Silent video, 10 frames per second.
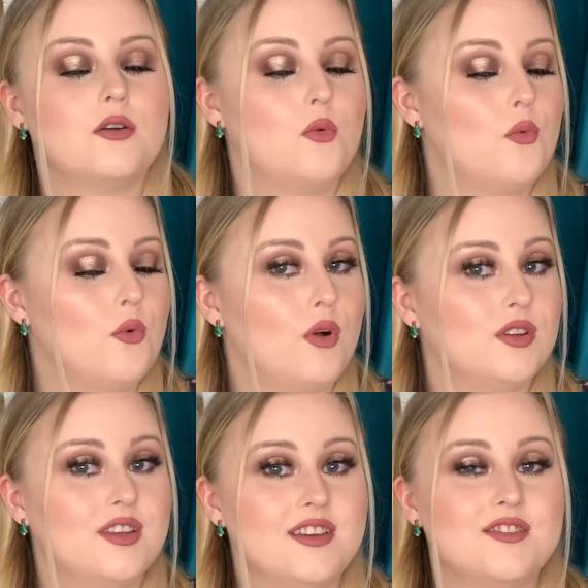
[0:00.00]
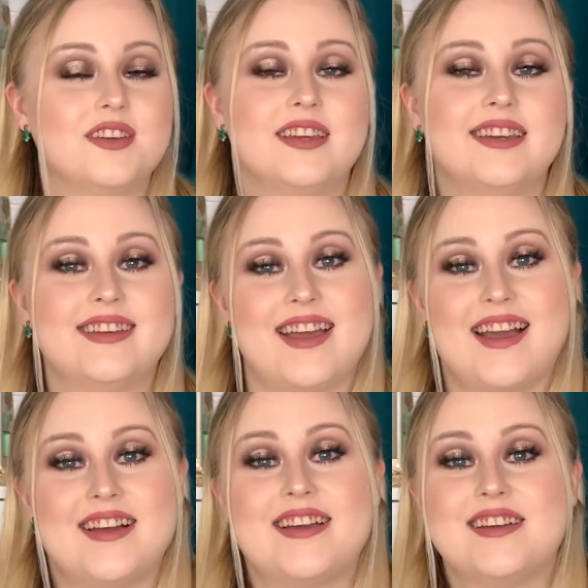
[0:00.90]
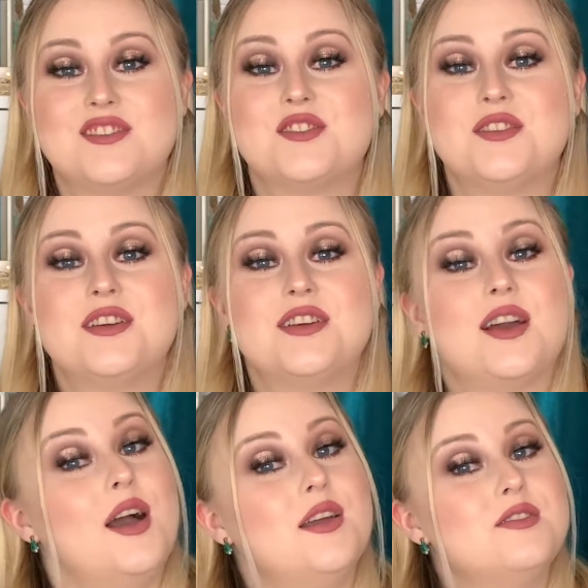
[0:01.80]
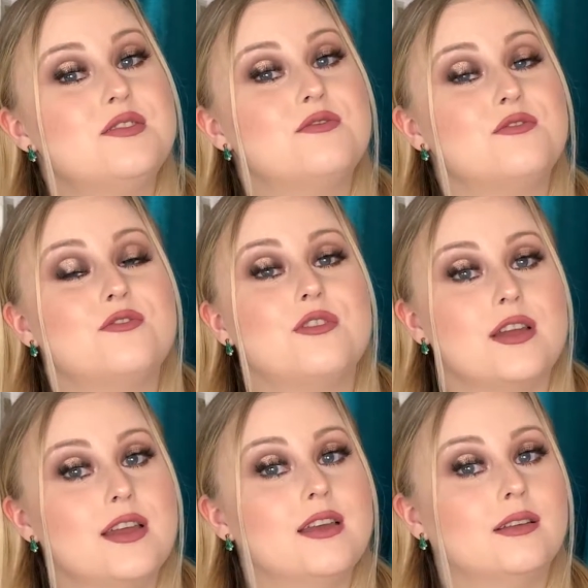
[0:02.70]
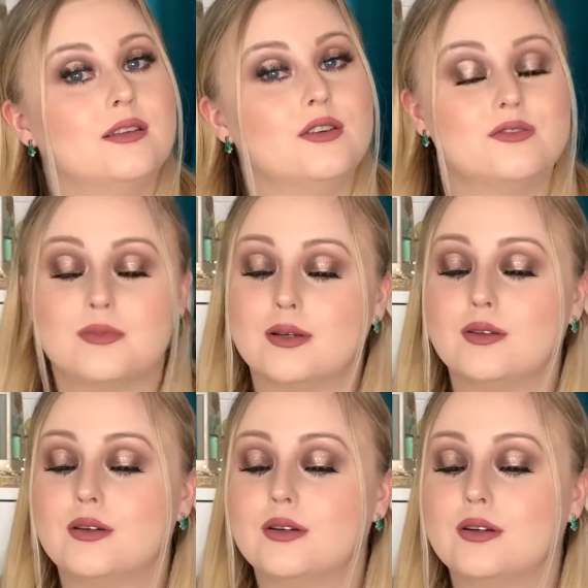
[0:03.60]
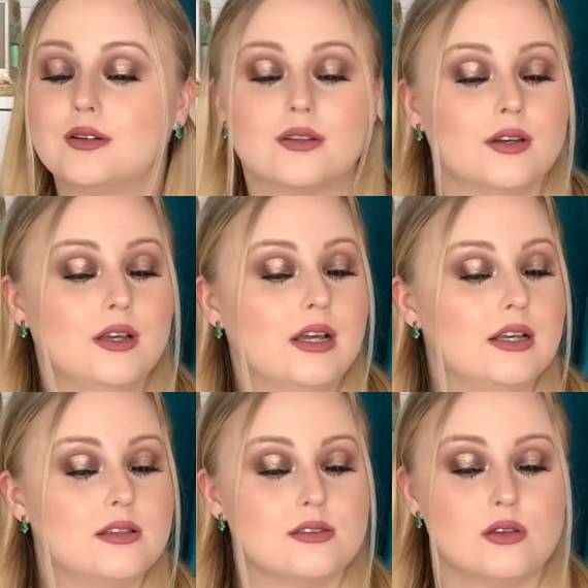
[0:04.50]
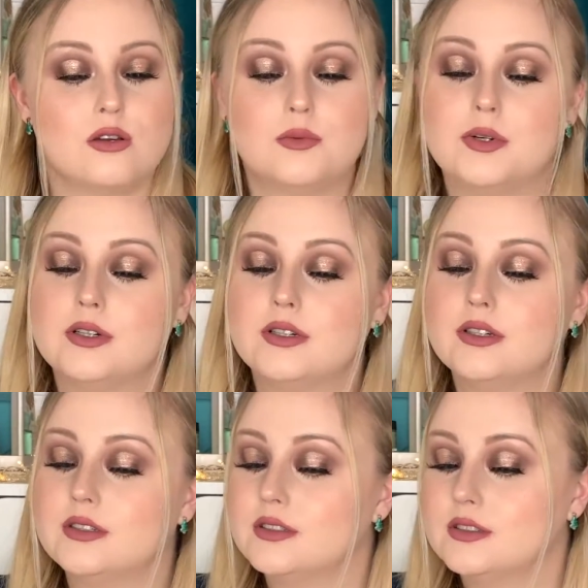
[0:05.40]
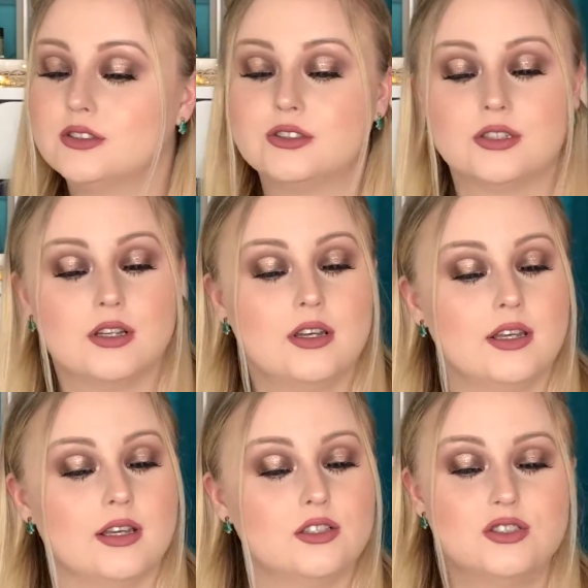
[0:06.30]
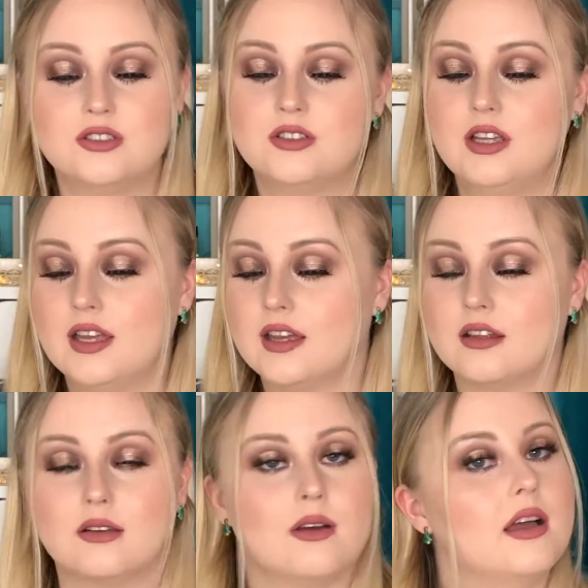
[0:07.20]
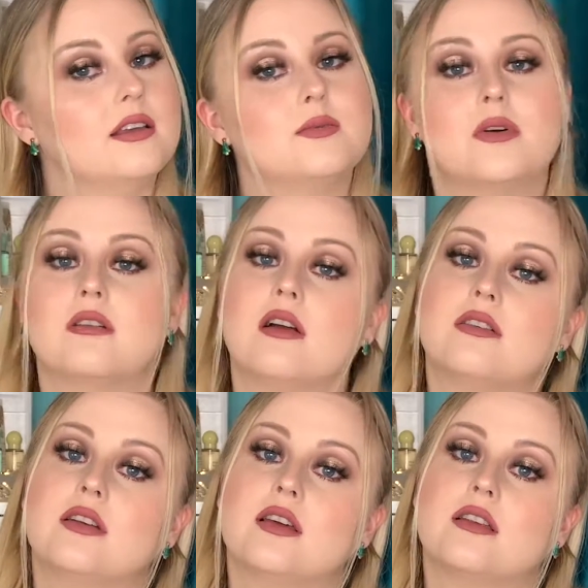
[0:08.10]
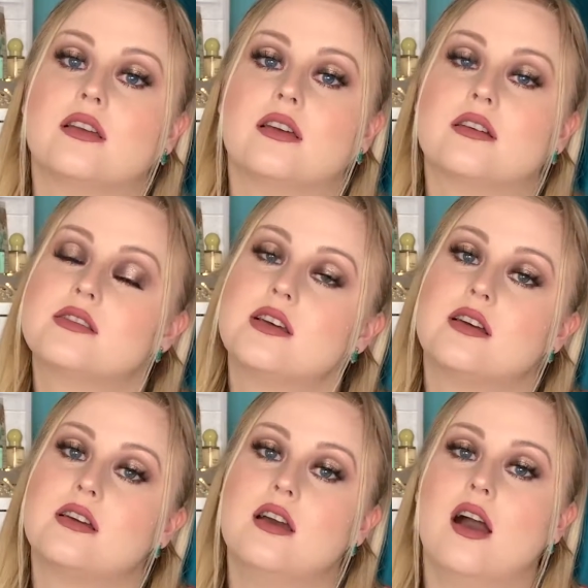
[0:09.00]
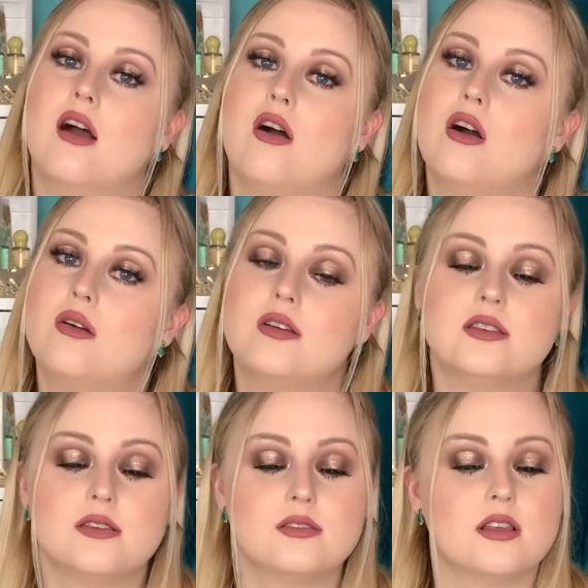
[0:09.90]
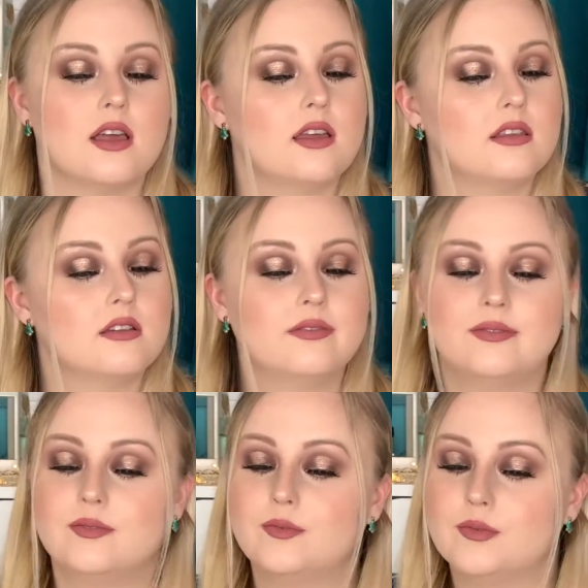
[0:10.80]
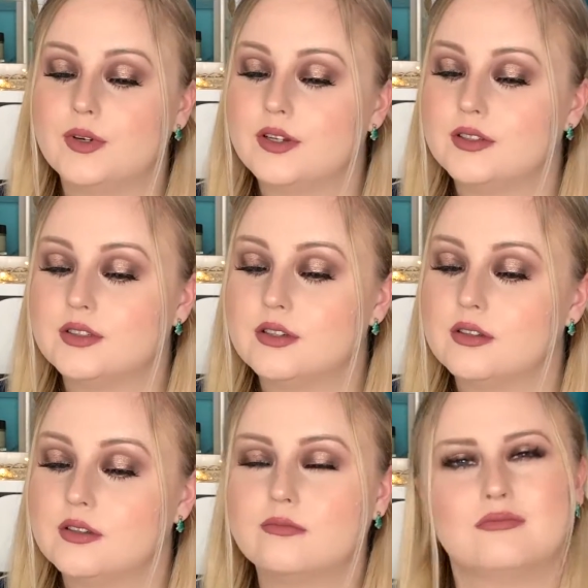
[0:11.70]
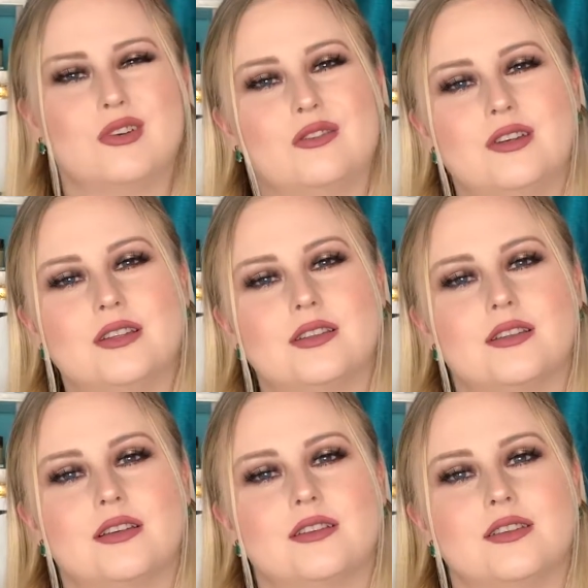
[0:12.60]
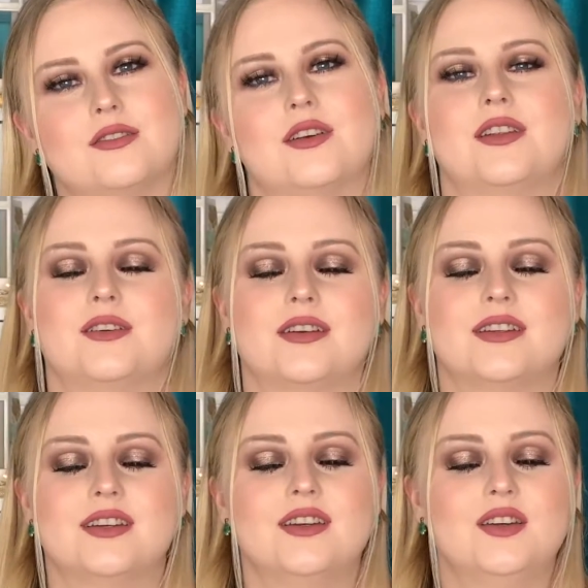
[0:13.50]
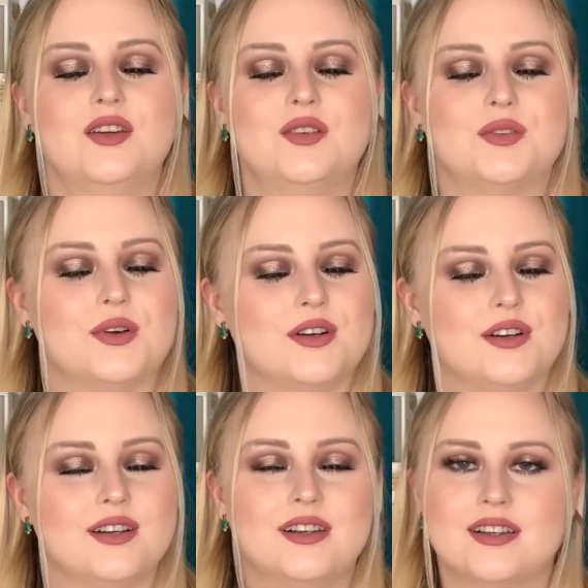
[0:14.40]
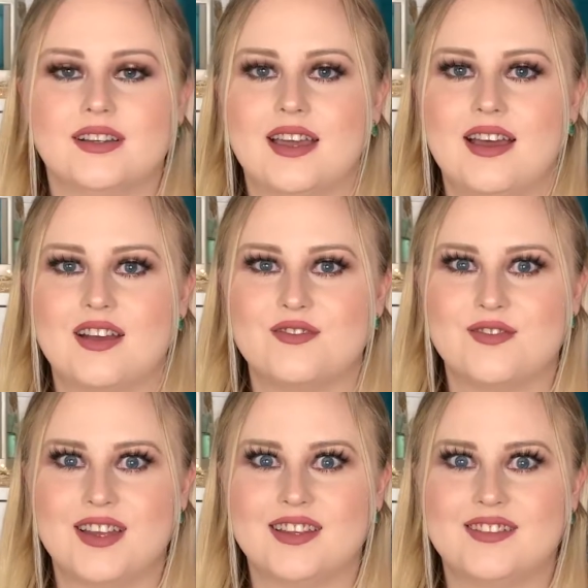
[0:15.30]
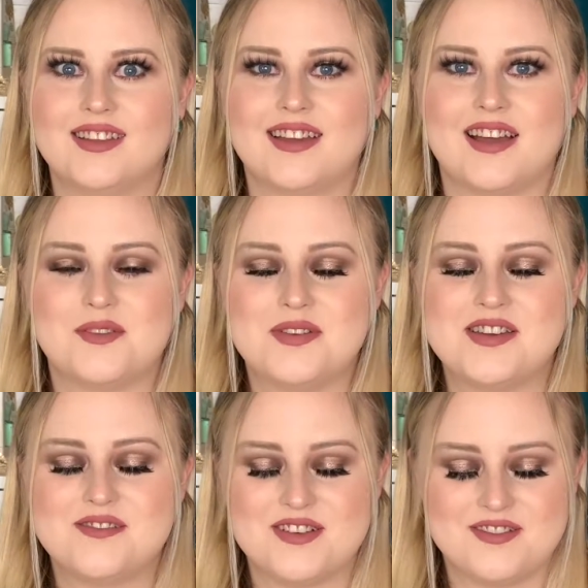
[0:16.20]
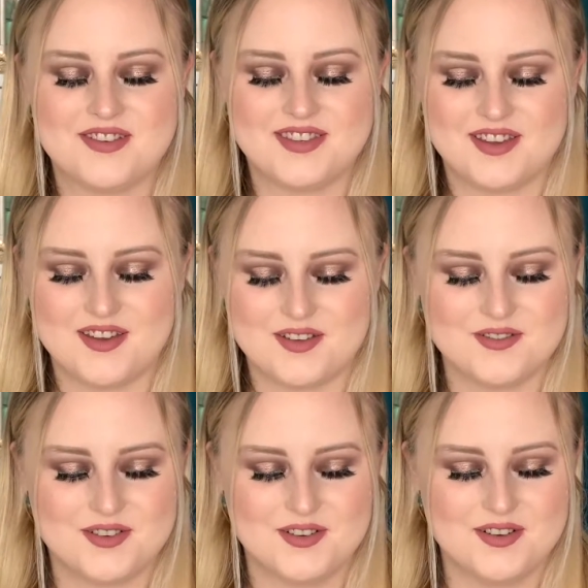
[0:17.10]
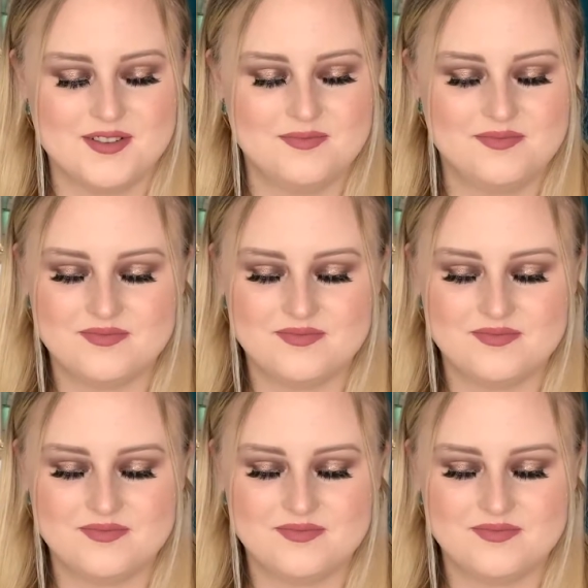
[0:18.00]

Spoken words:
What do you think? I actually kind of really love my look so much. I should do halo eyes more often, I think, because I always seem to like them when I do them. Well, recently I do anyway. But yeah, I'm really happy with the outcome.